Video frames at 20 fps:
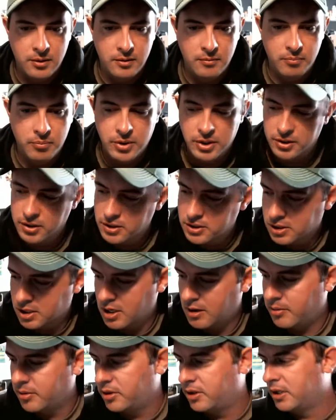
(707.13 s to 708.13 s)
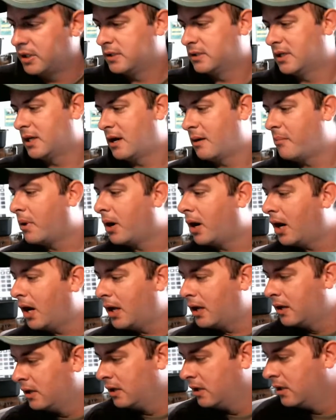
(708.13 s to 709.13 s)
one. But there's a couple things that I
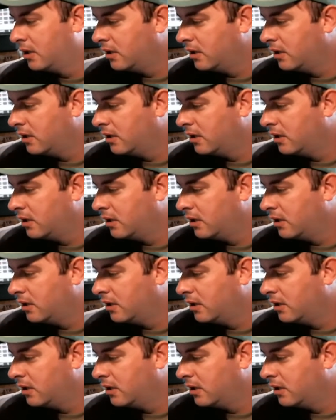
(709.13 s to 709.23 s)
bought.